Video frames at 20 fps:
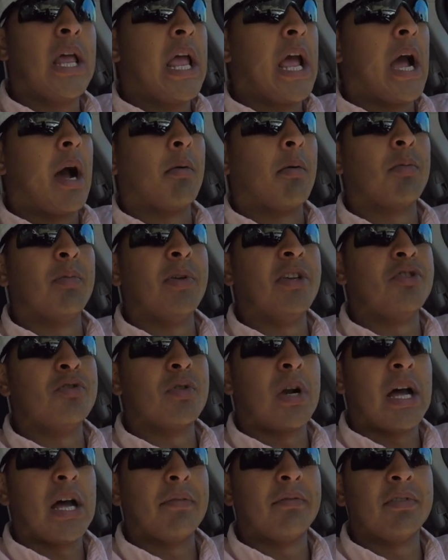I'm going to be
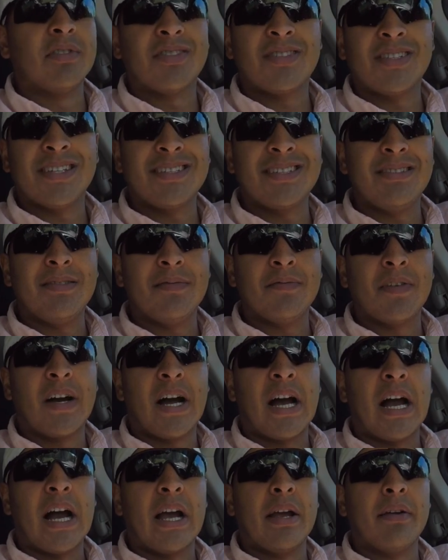driving
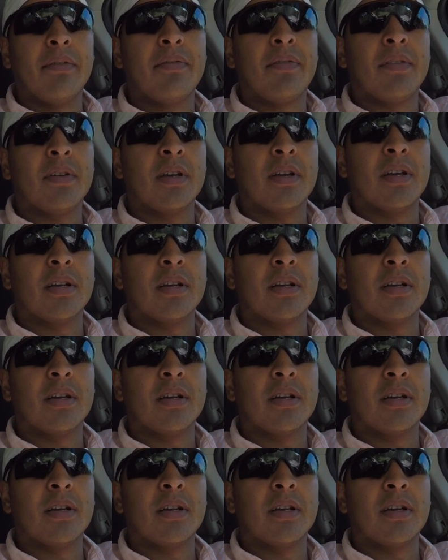65,